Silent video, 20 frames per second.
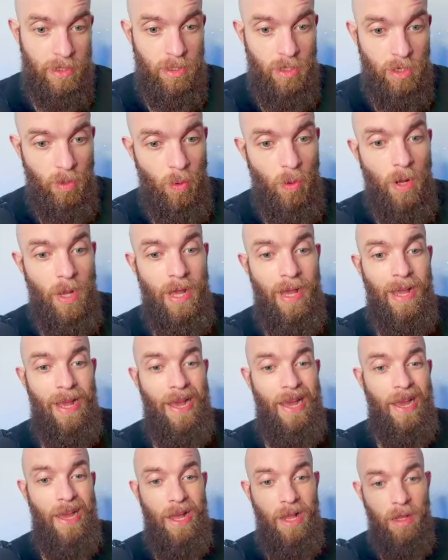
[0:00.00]
You know,
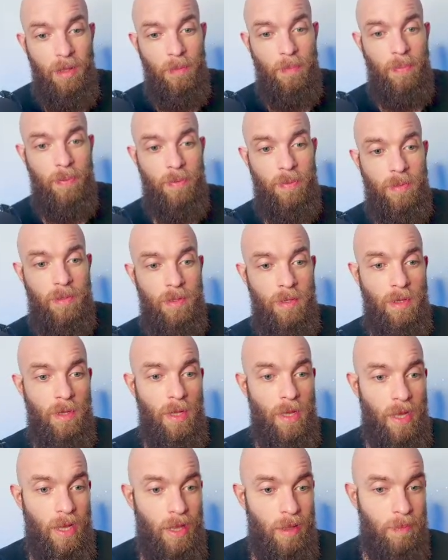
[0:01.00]
help
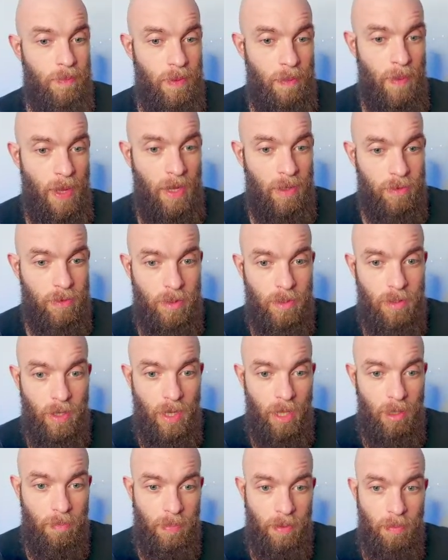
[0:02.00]
them out. You know,
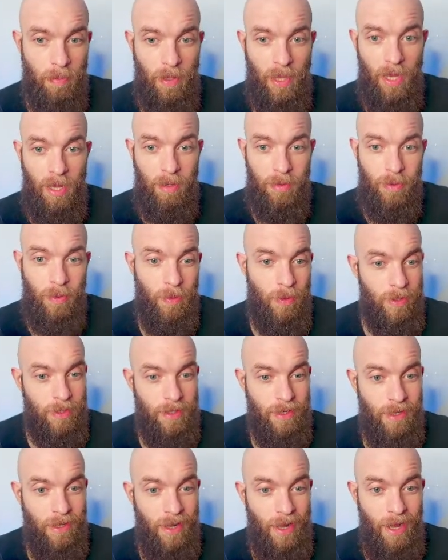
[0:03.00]
help people out who are
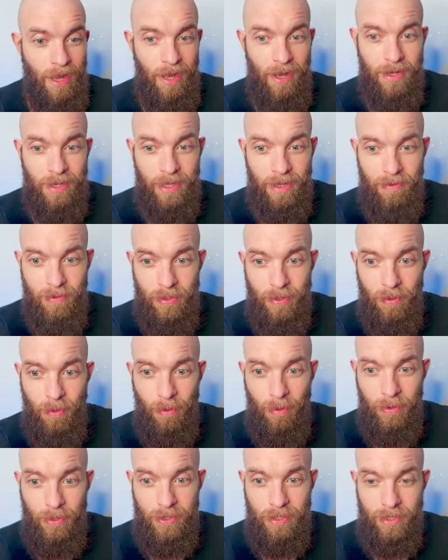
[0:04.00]
giving you
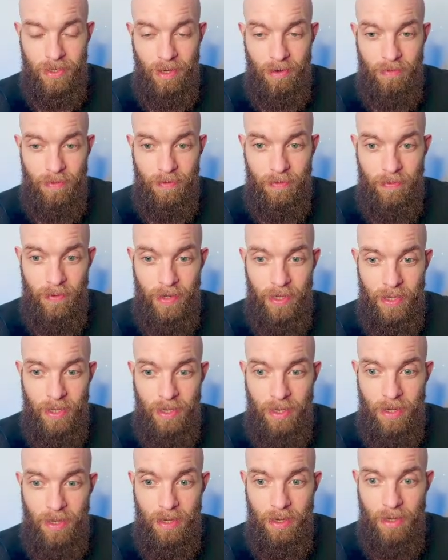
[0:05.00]
all this stuff for free.
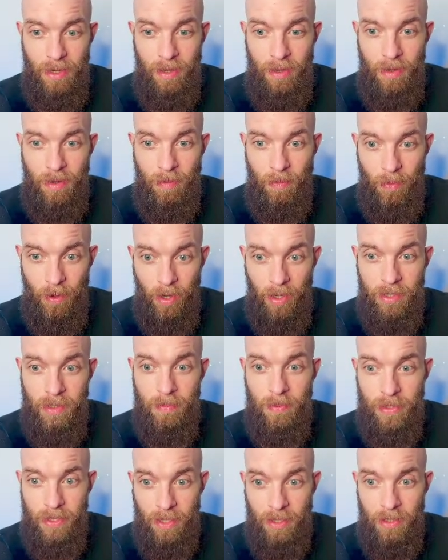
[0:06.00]

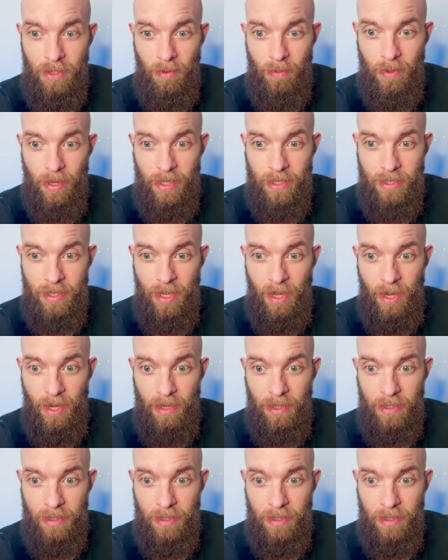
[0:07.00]
100% donate. Yeah.